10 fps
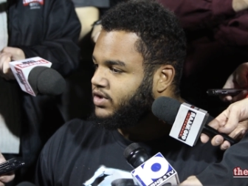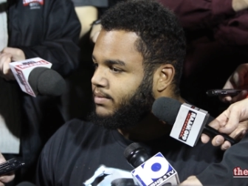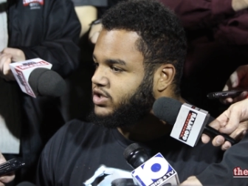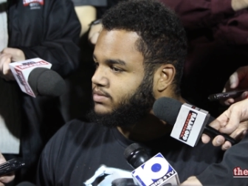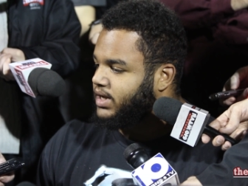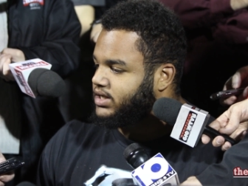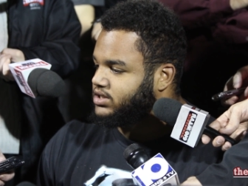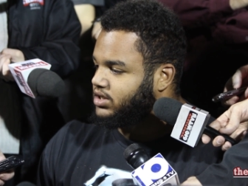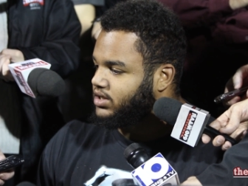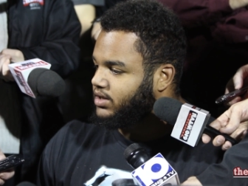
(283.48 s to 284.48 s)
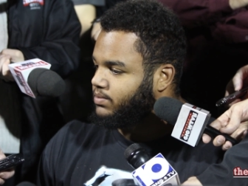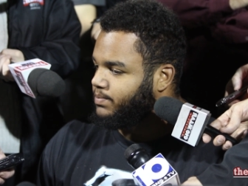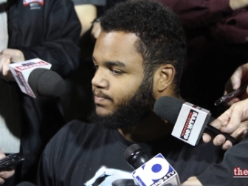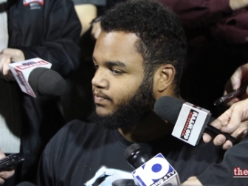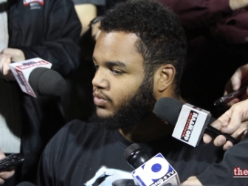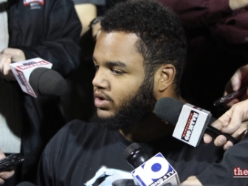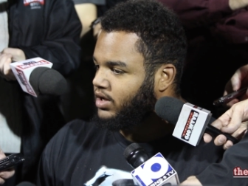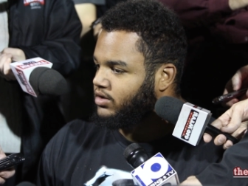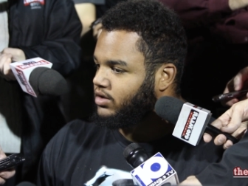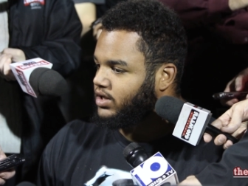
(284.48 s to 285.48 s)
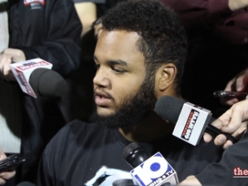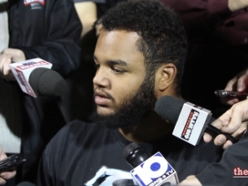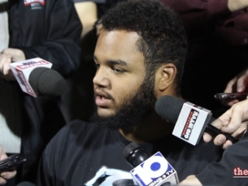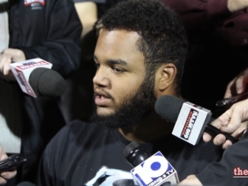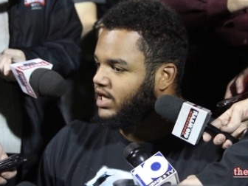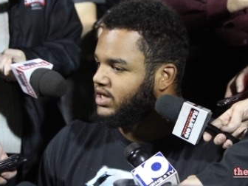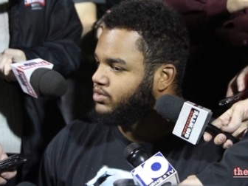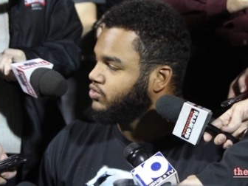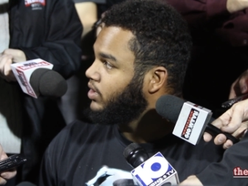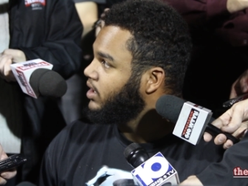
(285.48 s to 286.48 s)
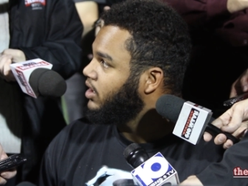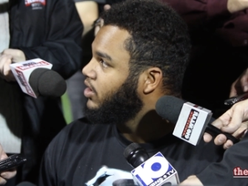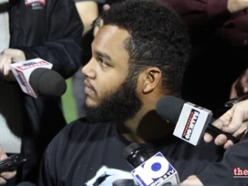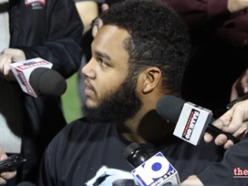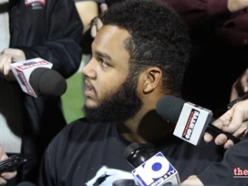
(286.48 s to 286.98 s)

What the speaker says: would just make us look like, I don't know, like Indiana was running all over